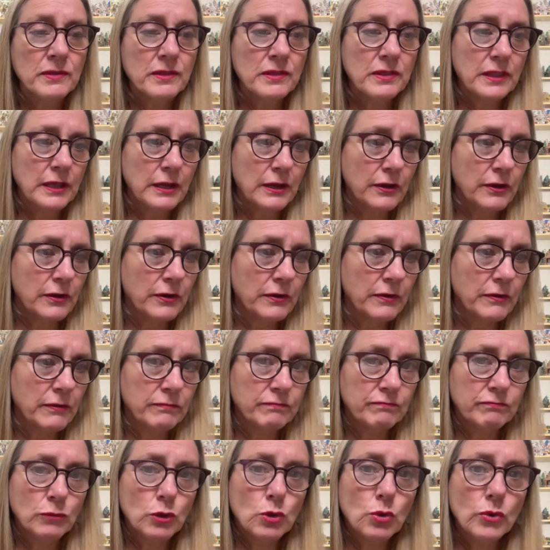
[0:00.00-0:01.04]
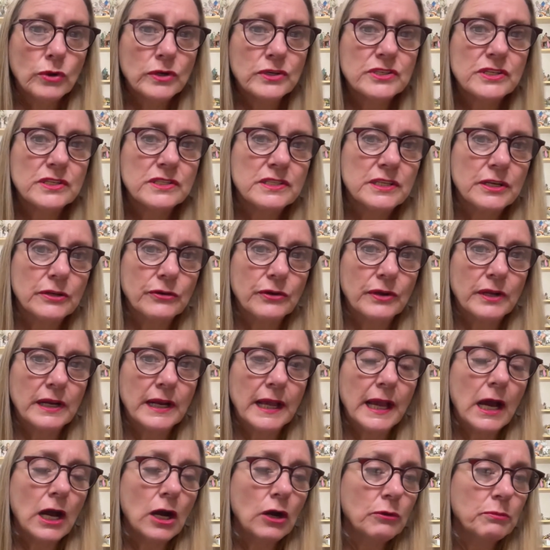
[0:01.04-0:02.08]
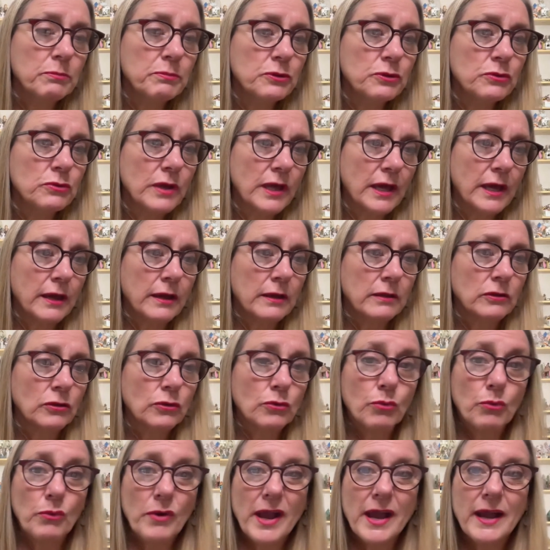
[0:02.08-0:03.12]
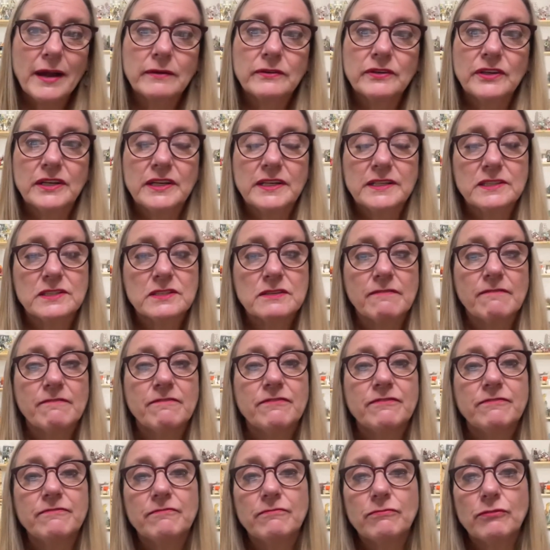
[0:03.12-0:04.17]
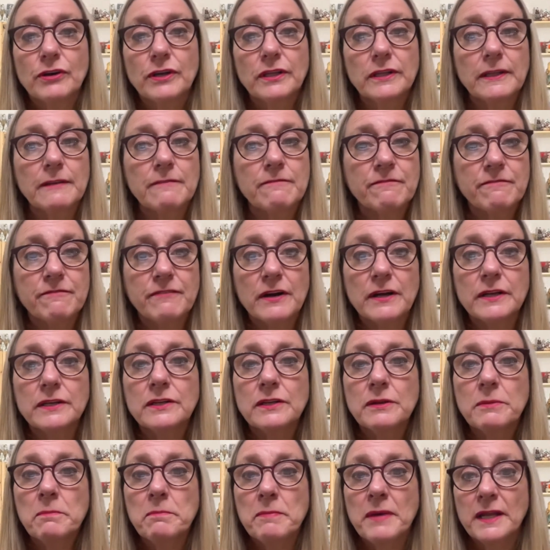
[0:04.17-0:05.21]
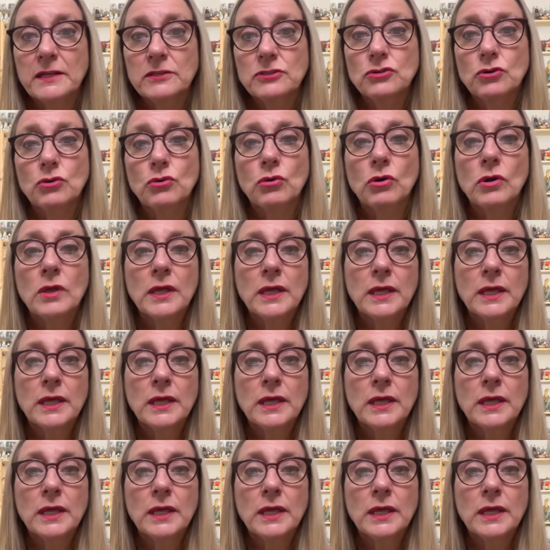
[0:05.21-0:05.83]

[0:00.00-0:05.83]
They're courses that are going to help you get grounded in some really fundamental,